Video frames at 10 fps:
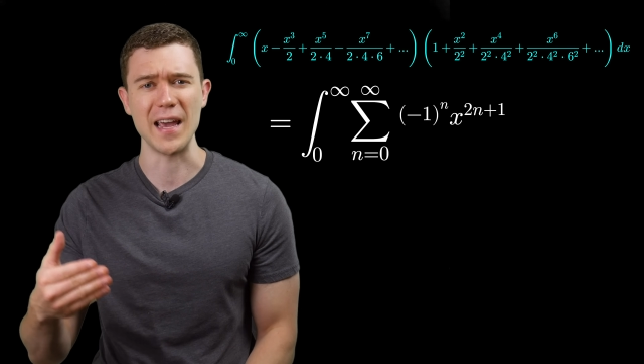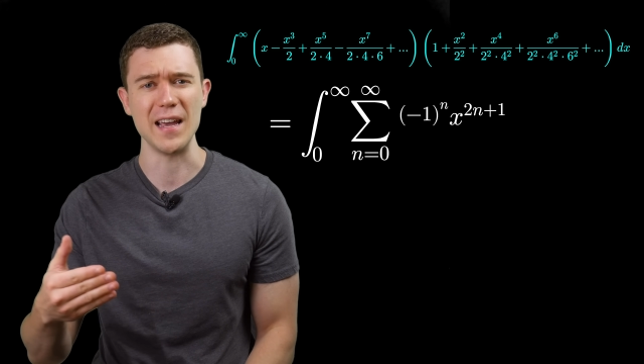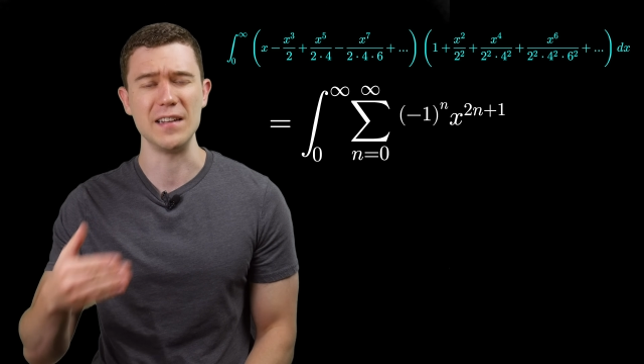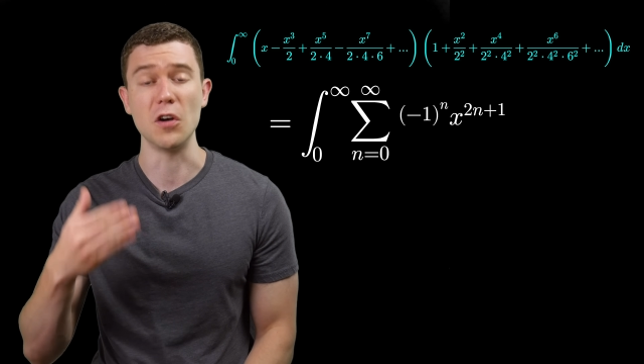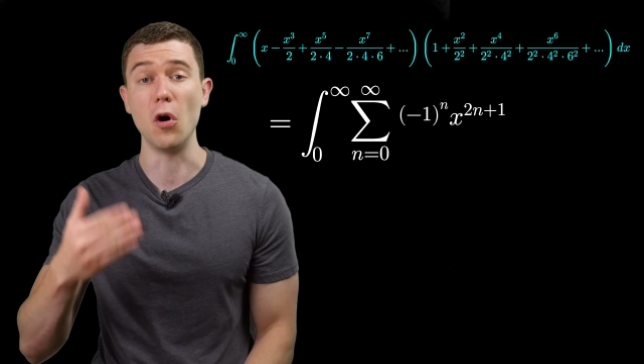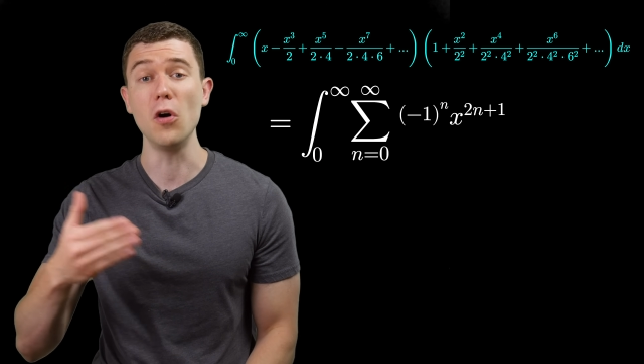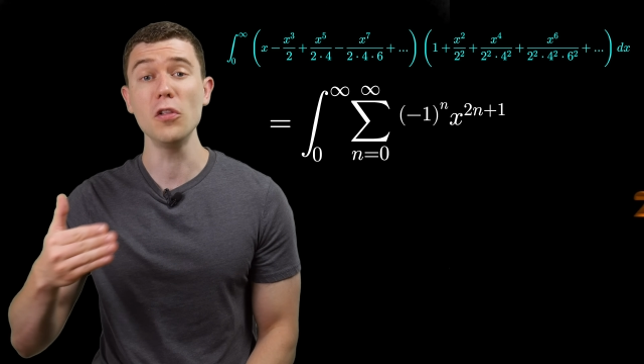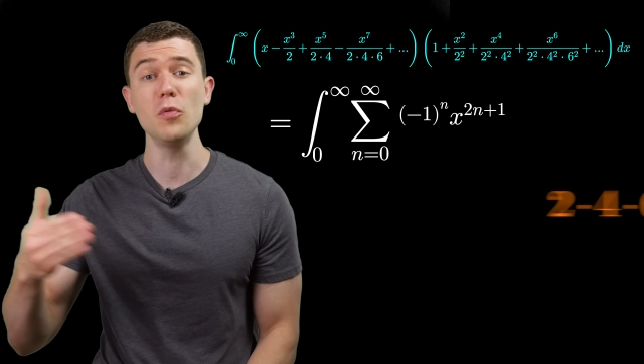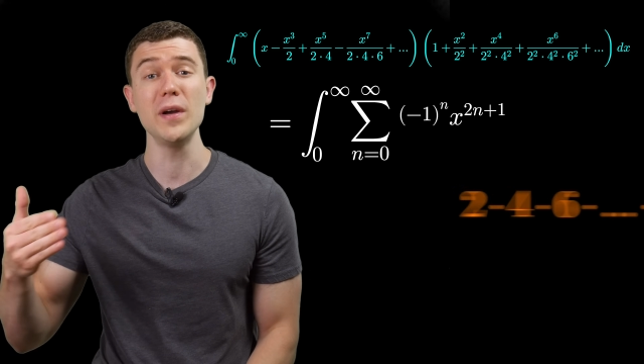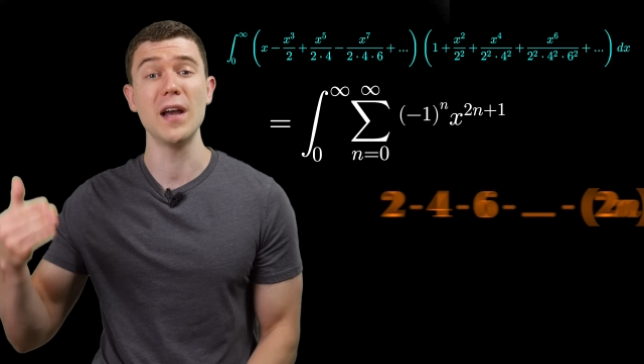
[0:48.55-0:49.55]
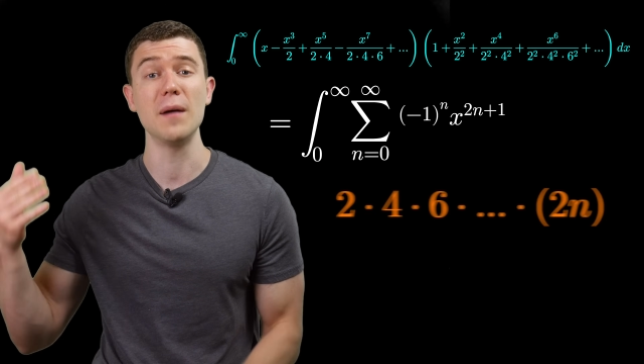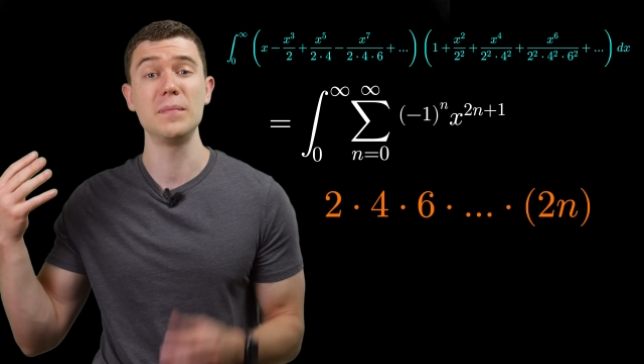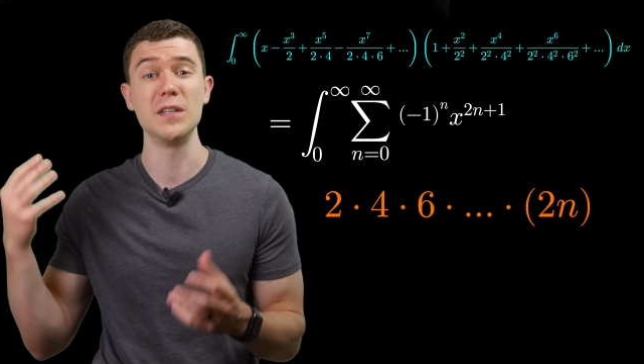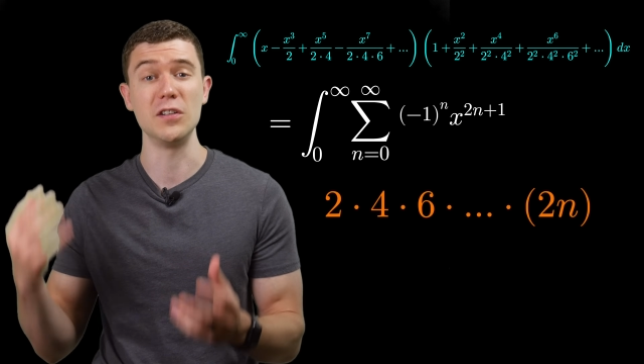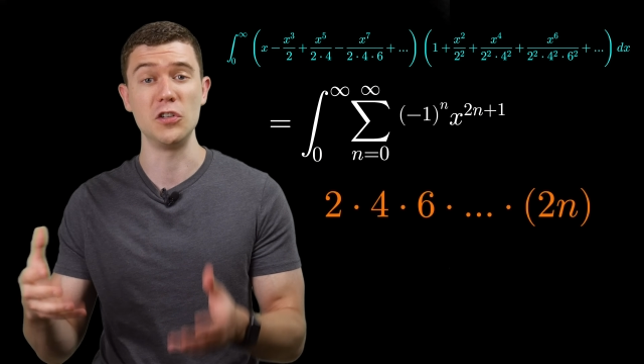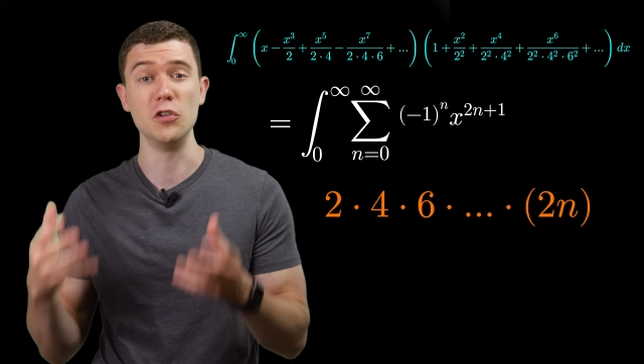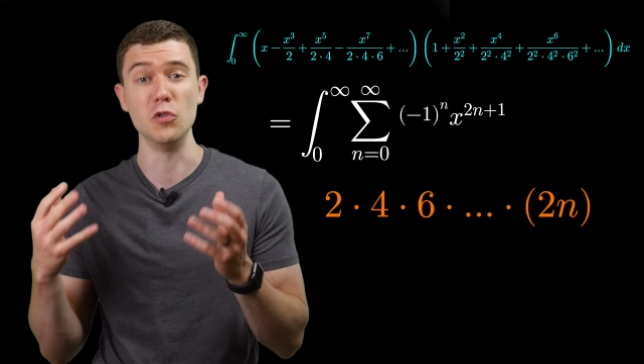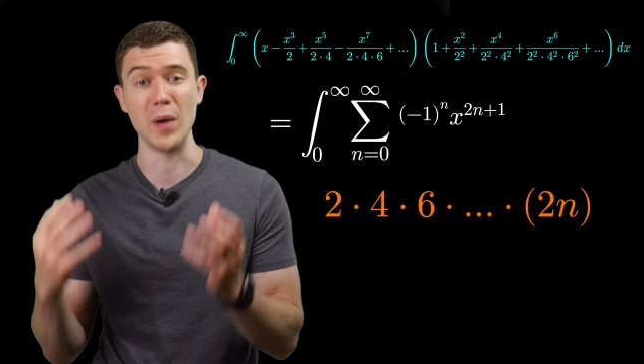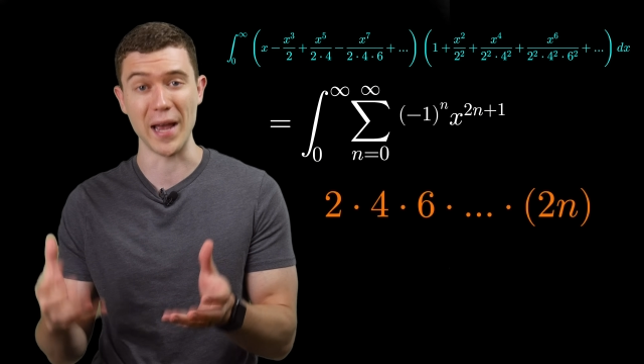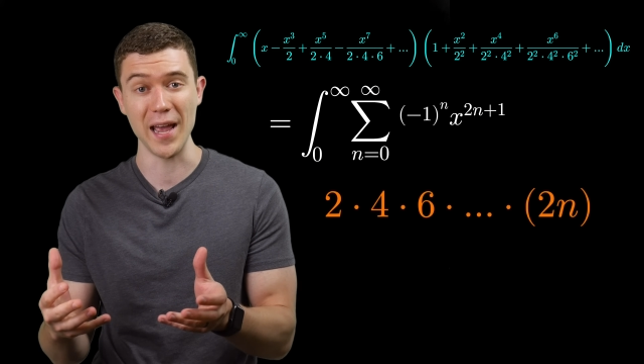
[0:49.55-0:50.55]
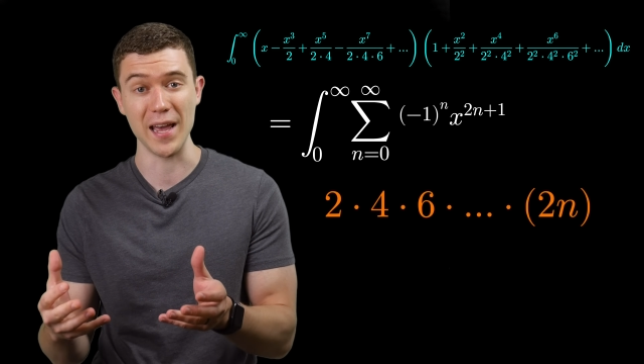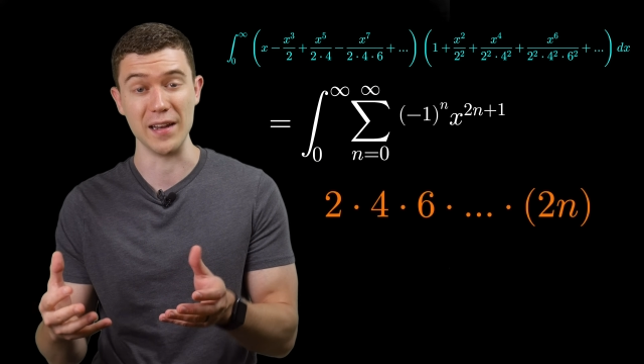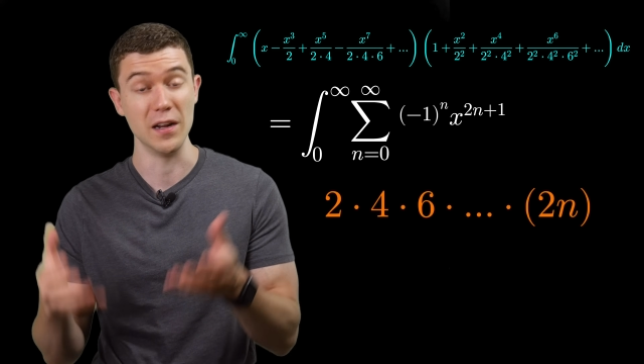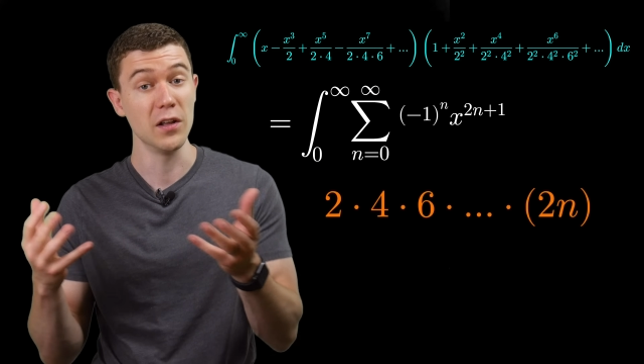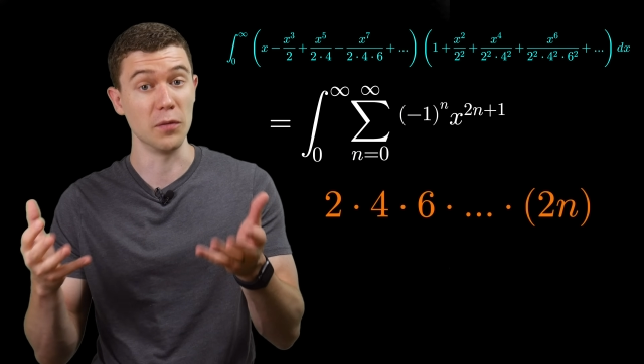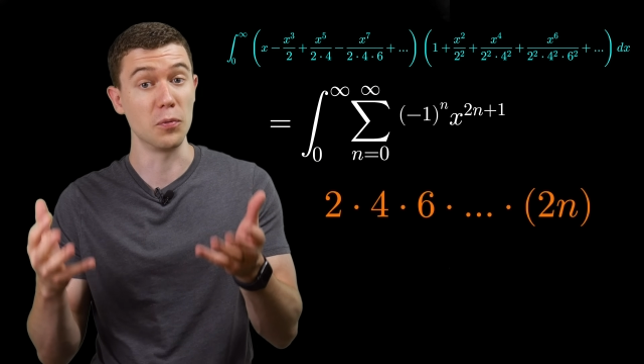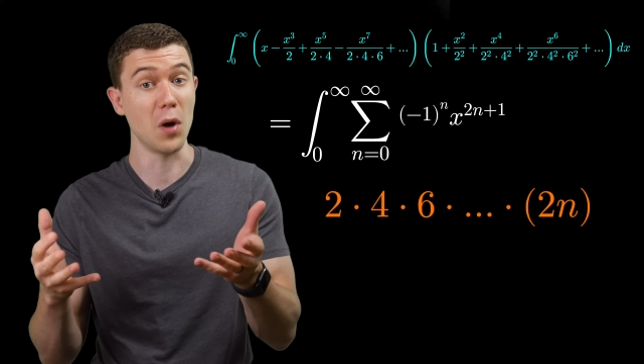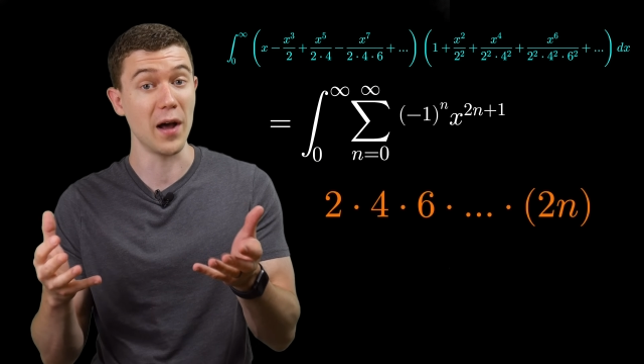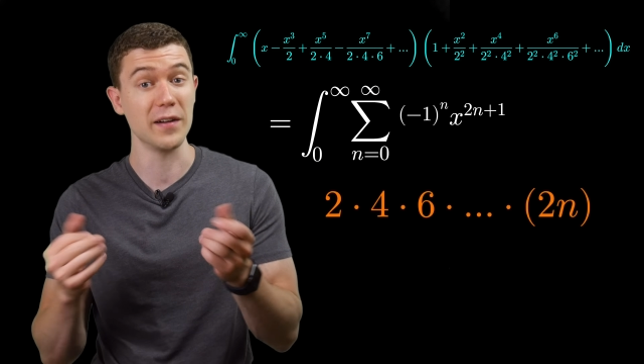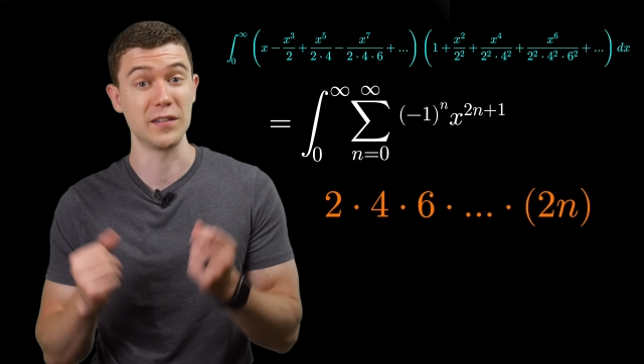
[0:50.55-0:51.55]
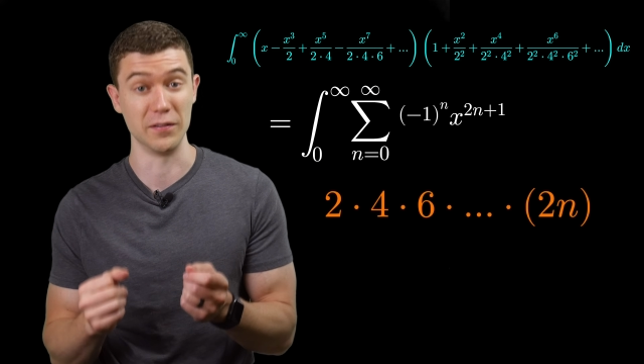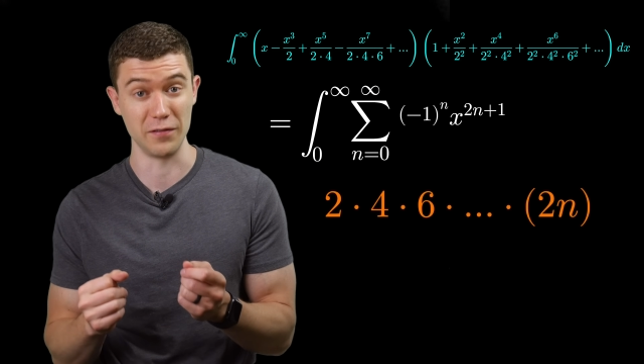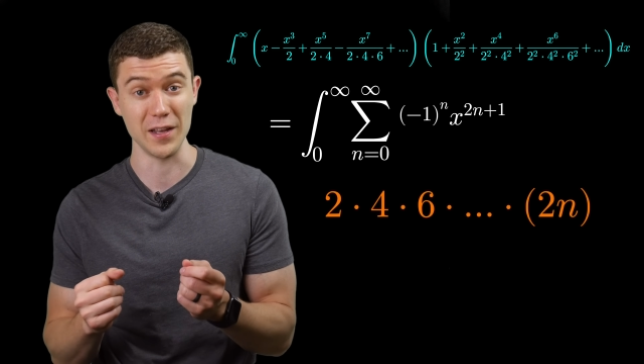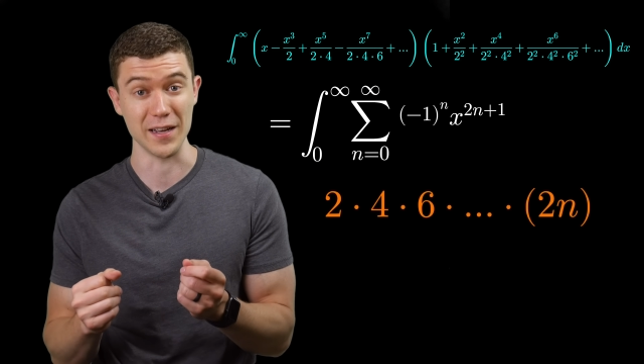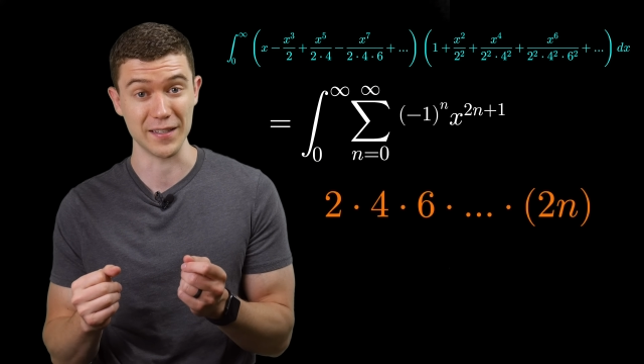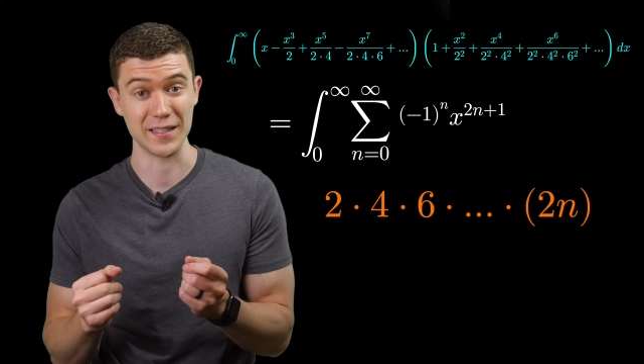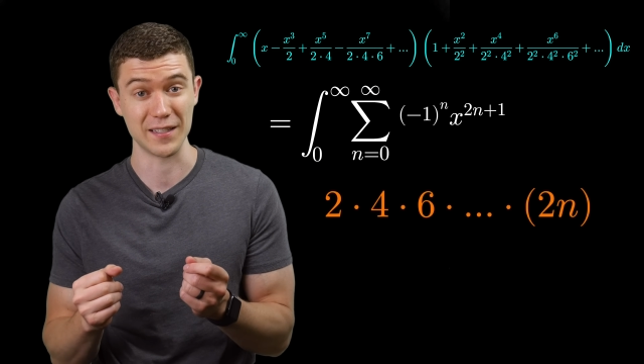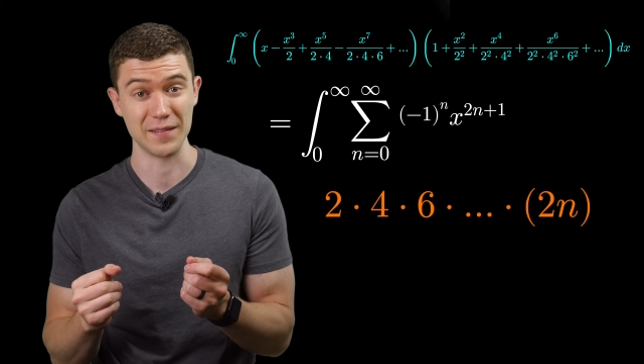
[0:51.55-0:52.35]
8, all the way up to 2n, the product of this.